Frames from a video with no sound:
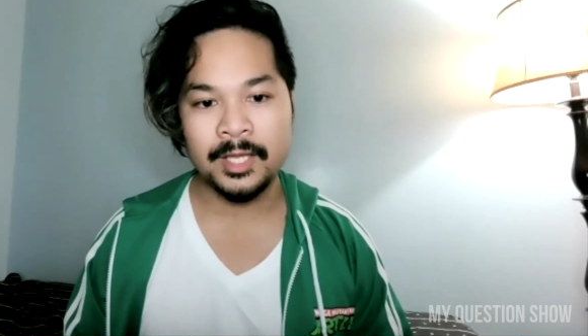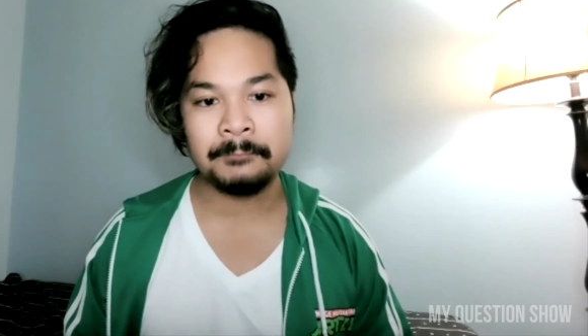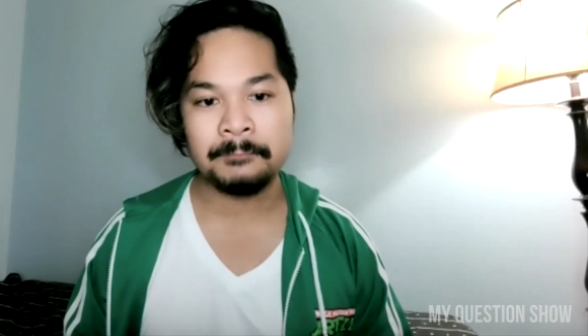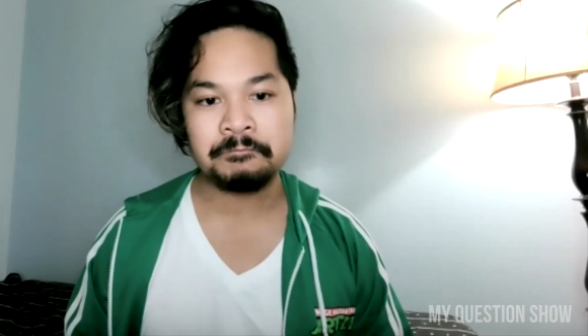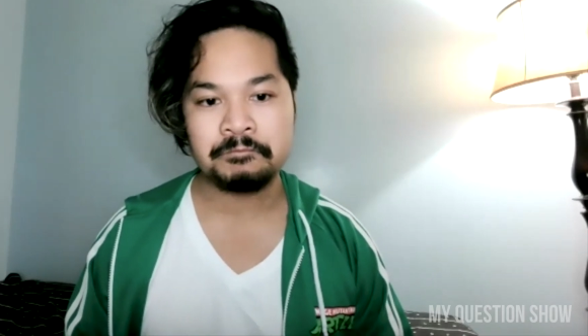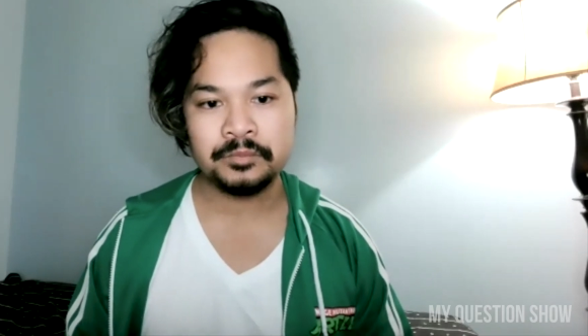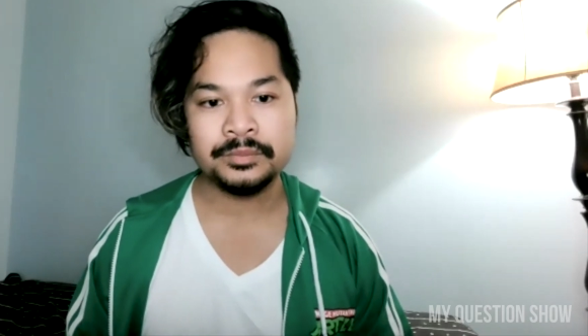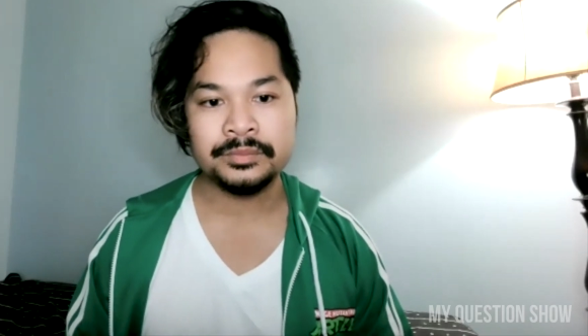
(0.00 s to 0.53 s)
that
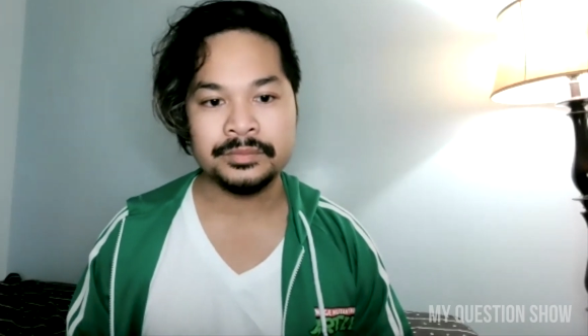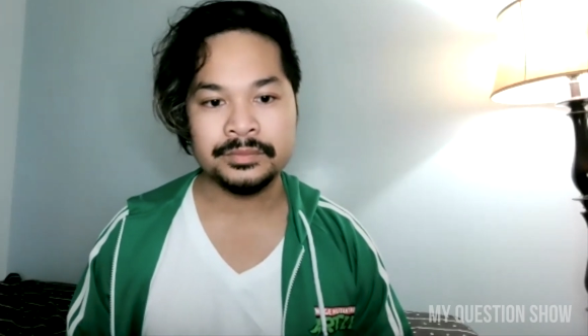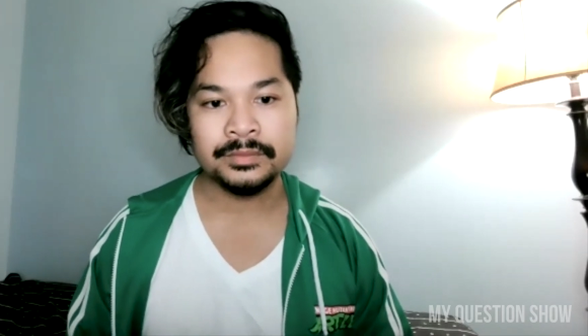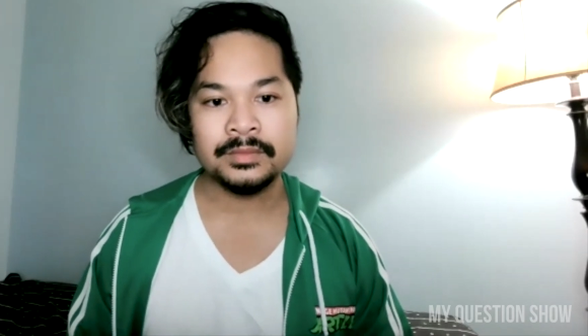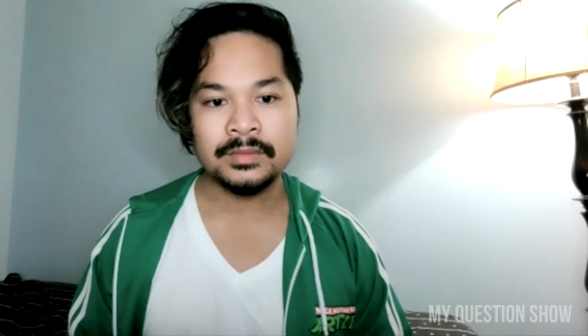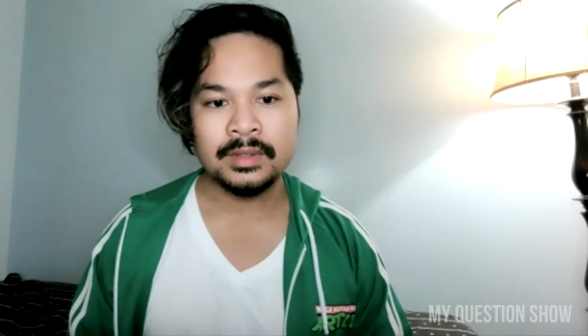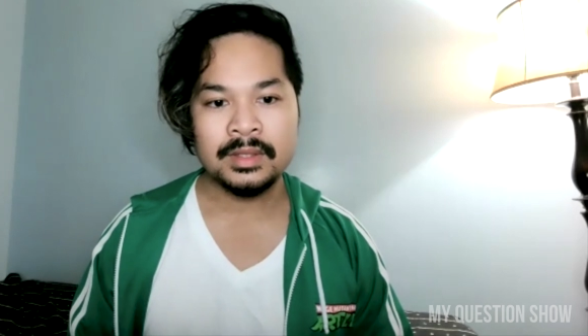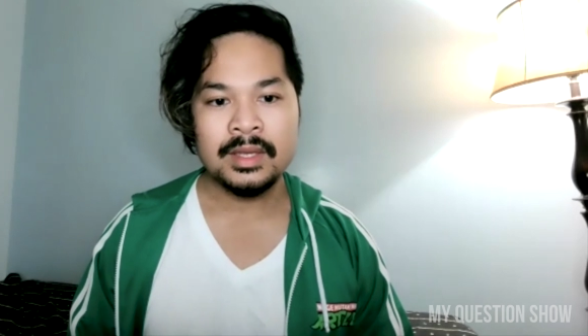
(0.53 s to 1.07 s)
you
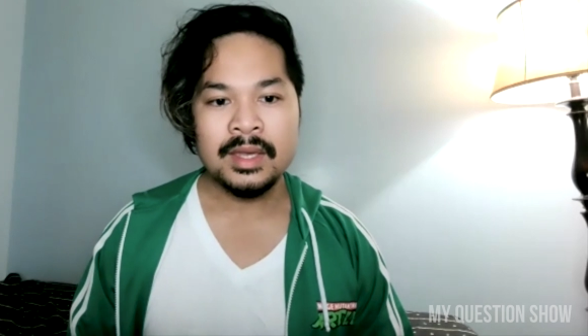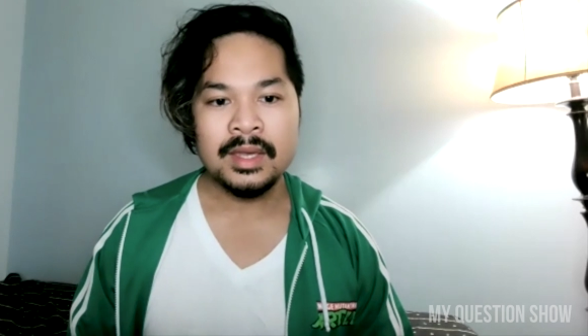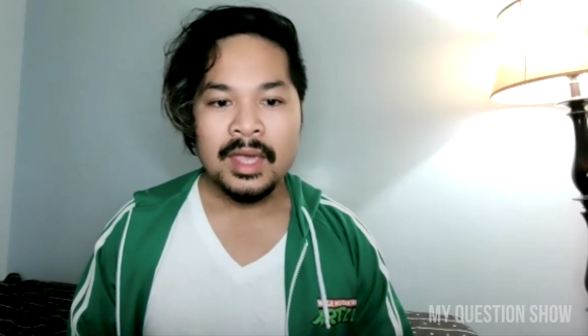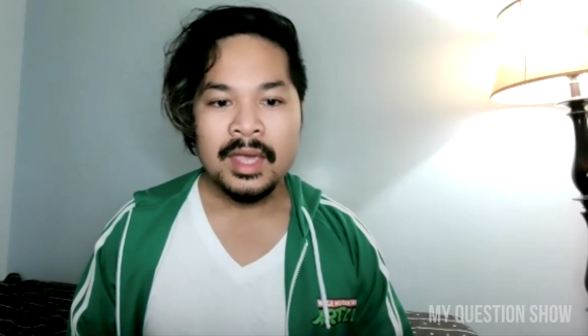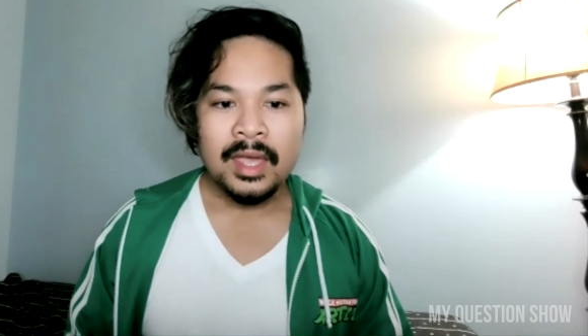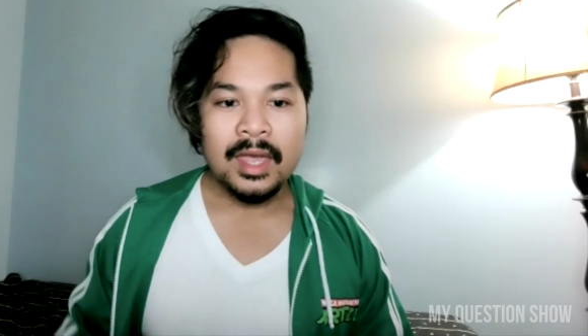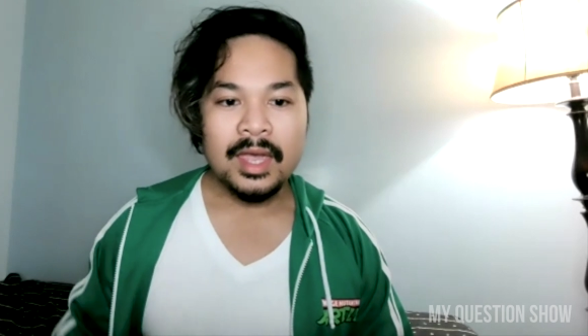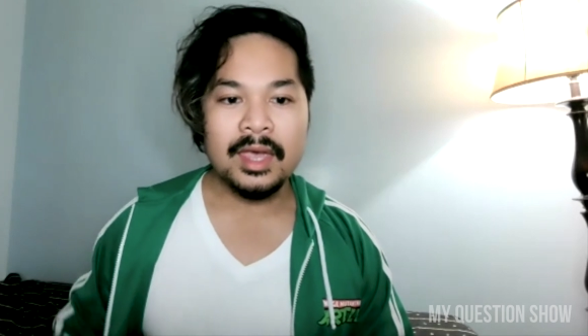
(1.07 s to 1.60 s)
hear like
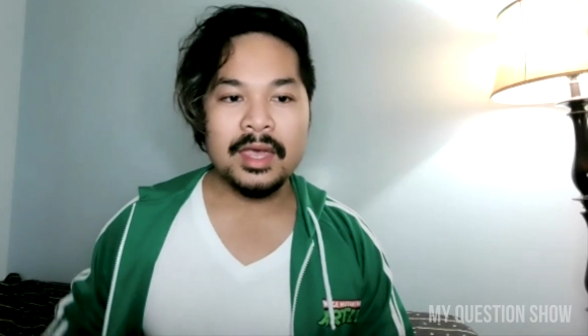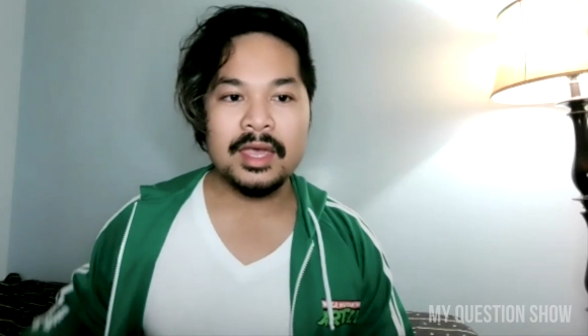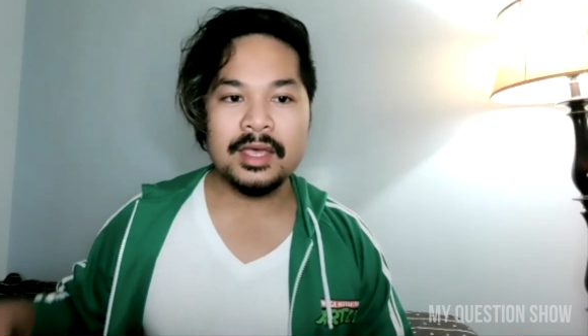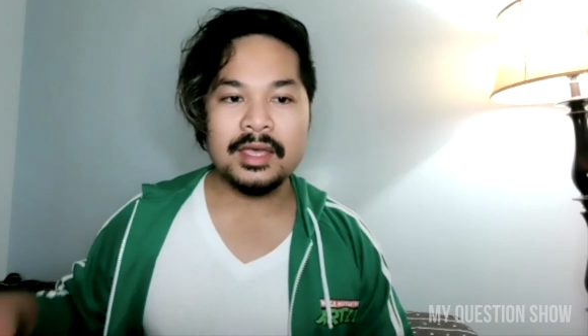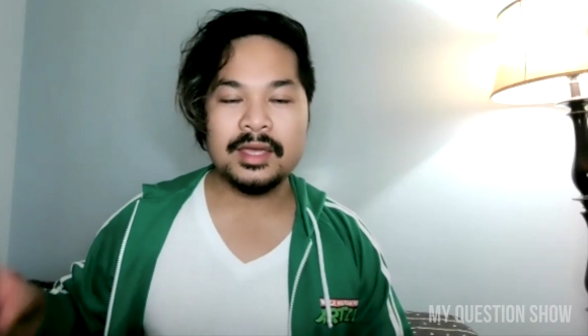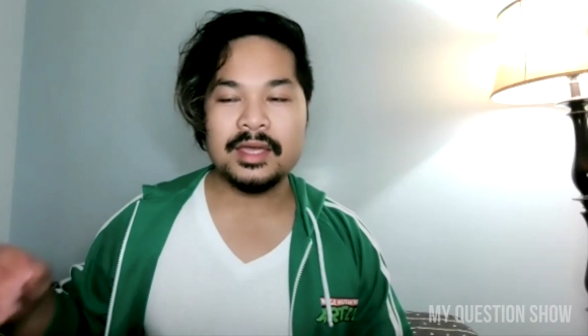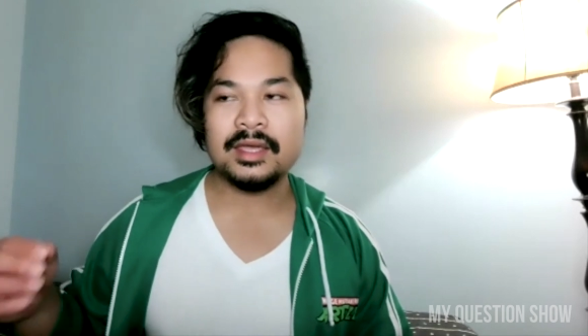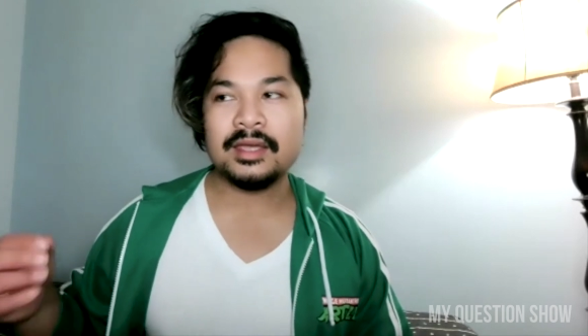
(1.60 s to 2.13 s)
here and there.